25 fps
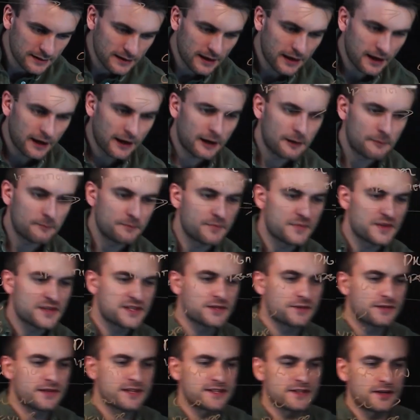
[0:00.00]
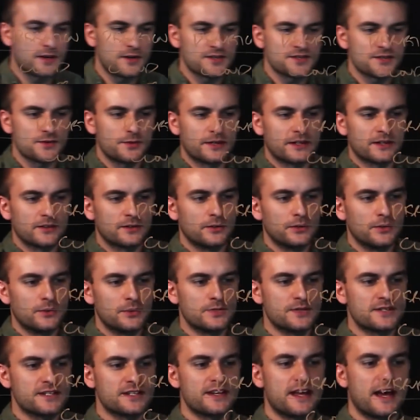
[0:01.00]
So this also
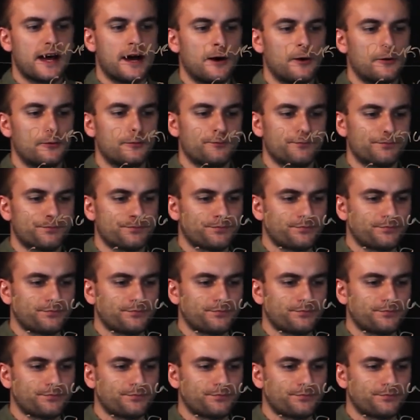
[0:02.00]
includes now